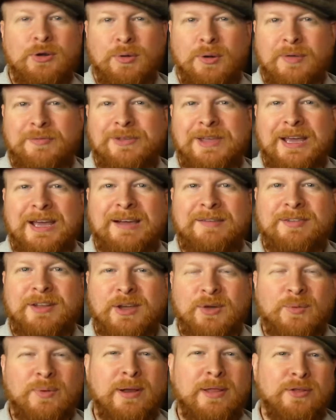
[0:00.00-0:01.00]
or if you have
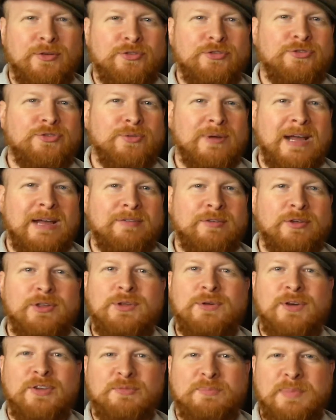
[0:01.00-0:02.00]
like one of those travel
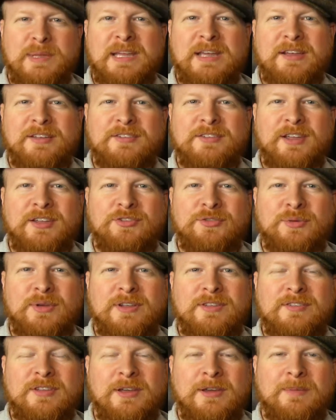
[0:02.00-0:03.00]
USB
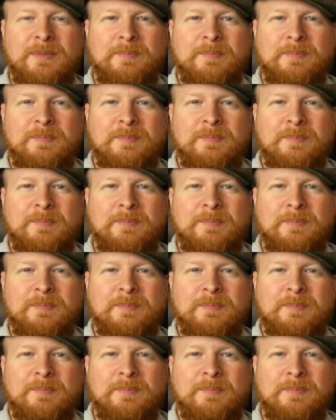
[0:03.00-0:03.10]
accessories,